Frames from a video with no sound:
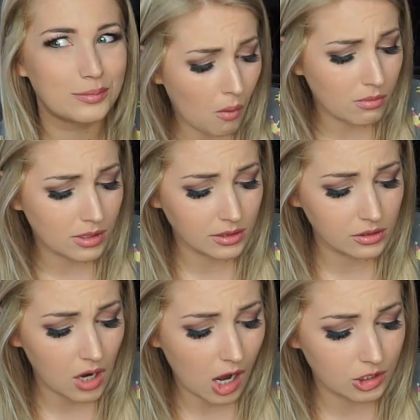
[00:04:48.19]
Oh my
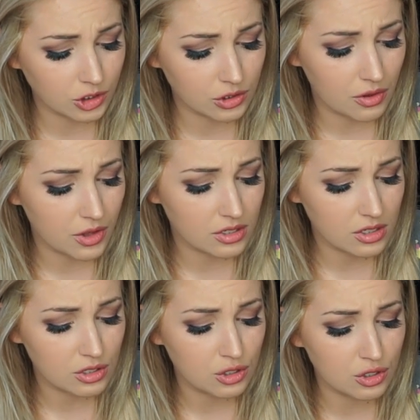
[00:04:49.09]
gosh, this
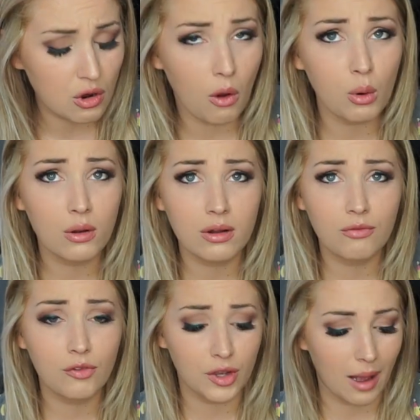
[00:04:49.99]
is so
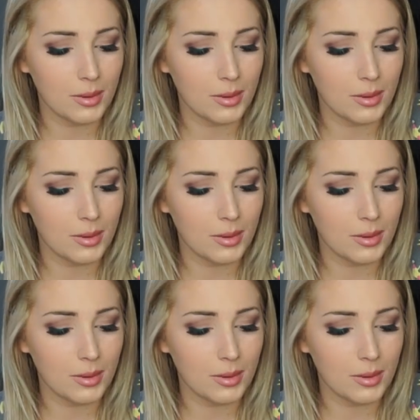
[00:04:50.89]
free.